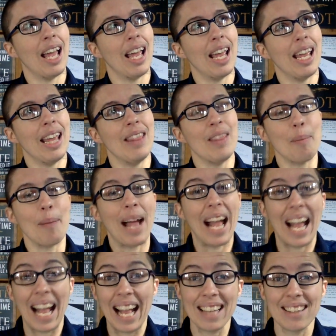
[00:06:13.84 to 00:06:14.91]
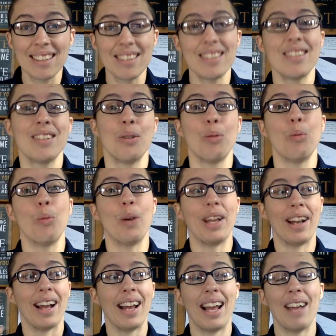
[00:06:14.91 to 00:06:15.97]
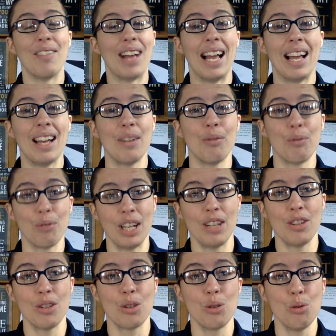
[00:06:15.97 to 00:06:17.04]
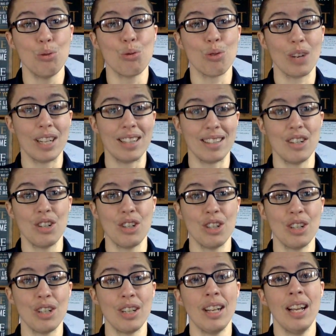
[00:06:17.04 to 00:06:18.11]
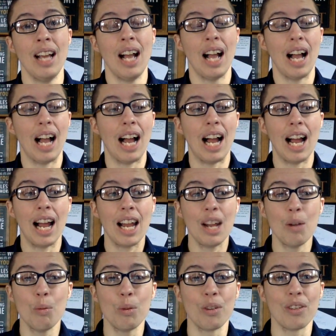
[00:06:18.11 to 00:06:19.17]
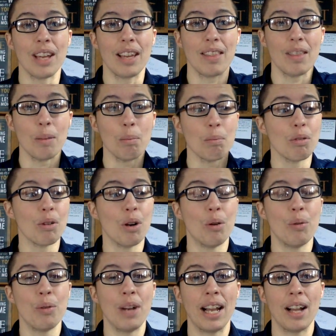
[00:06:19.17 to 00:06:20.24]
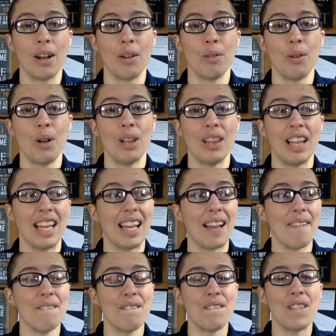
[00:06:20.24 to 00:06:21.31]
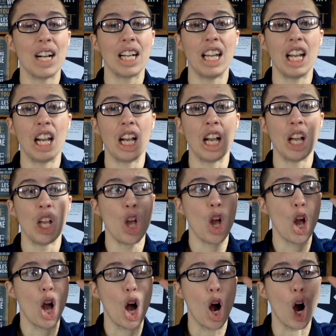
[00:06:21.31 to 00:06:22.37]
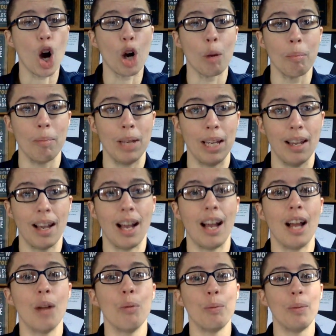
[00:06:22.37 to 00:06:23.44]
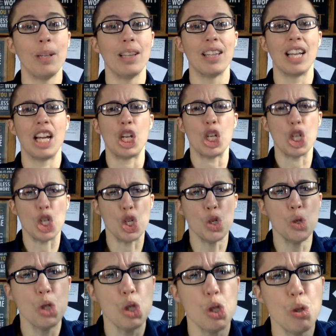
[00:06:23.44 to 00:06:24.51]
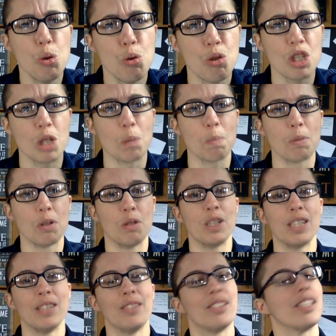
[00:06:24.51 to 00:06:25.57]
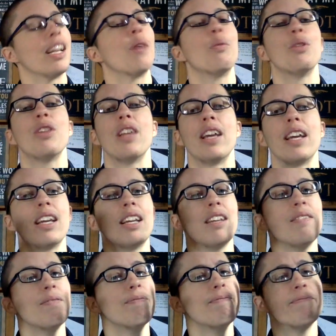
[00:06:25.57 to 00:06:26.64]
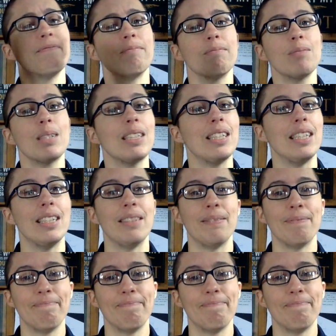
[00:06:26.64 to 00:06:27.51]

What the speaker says: In the past, when I have had friends who transitioned, I was like the pronoun, like fucking army. I would be like, you use their pronouns, and I would like really